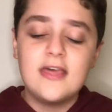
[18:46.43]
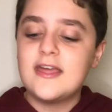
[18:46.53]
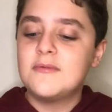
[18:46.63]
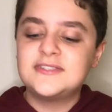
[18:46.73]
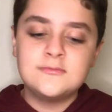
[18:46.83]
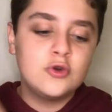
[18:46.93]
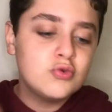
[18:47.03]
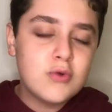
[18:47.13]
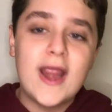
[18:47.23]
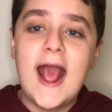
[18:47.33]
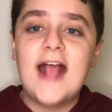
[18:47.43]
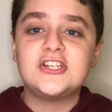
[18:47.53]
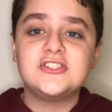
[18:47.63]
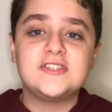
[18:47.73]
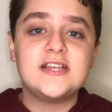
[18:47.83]
There were some great
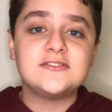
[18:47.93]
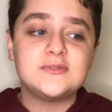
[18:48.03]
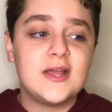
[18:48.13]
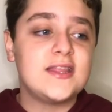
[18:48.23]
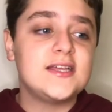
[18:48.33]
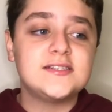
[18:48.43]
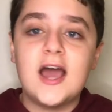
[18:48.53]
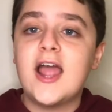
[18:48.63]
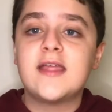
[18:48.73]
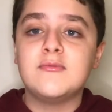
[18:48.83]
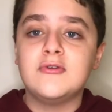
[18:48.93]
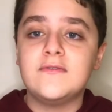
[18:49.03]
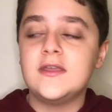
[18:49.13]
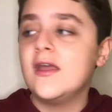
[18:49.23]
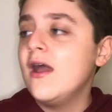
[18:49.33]
action scenes throughout the entire
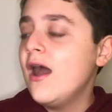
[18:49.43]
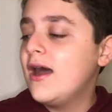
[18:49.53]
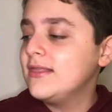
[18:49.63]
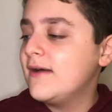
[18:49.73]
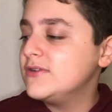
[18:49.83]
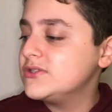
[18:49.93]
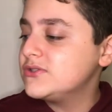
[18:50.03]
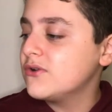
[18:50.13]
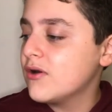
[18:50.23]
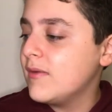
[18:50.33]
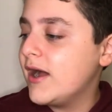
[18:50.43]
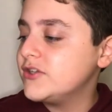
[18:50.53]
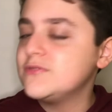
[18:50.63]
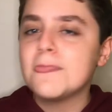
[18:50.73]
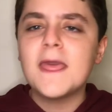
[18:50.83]
movie. I loved it so
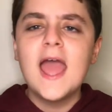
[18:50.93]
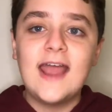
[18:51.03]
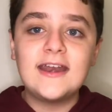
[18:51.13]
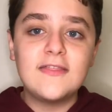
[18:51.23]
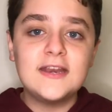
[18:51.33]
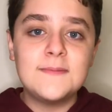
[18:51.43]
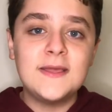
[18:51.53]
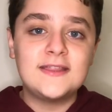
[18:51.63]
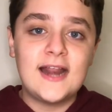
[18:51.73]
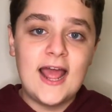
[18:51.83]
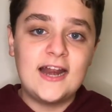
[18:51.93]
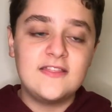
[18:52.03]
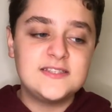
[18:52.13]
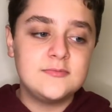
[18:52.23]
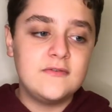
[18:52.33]
much. Another nitpick that I had in
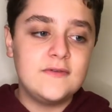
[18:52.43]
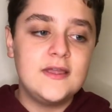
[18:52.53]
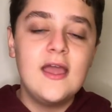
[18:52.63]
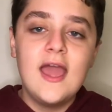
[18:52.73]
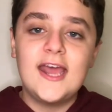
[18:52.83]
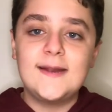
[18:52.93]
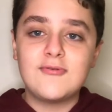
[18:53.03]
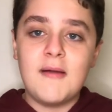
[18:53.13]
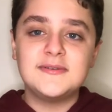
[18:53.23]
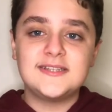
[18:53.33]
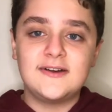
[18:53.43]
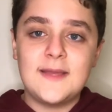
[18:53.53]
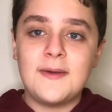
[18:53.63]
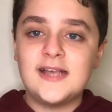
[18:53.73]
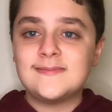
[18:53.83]
this movie, and I promise that I'll
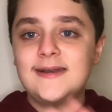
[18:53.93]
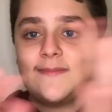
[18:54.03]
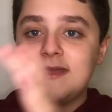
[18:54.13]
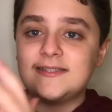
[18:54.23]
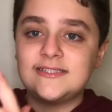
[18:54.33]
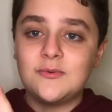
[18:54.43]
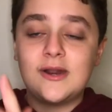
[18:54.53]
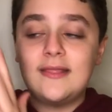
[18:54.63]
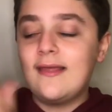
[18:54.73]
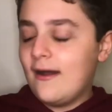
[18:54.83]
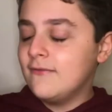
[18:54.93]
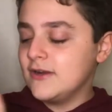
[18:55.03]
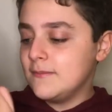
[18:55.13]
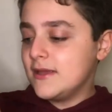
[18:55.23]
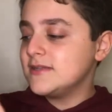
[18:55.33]
get past my nitpicks into what I loved
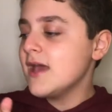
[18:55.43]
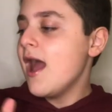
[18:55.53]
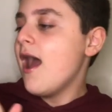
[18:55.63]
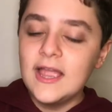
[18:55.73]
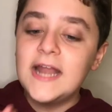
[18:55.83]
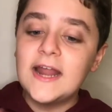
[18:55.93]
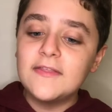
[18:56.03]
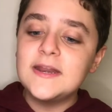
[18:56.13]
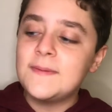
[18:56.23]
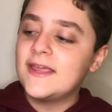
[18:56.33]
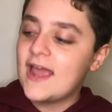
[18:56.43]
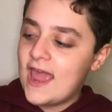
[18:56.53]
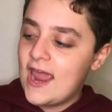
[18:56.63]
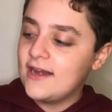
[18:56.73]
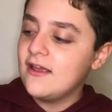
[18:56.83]
in a bit. Another nitpick I
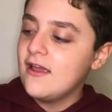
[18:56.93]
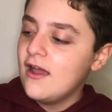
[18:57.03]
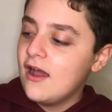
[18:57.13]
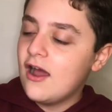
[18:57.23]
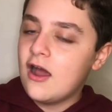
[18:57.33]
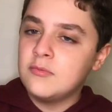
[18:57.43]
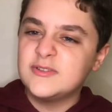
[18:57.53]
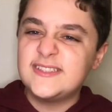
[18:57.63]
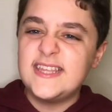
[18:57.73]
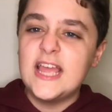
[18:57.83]
had uh, was the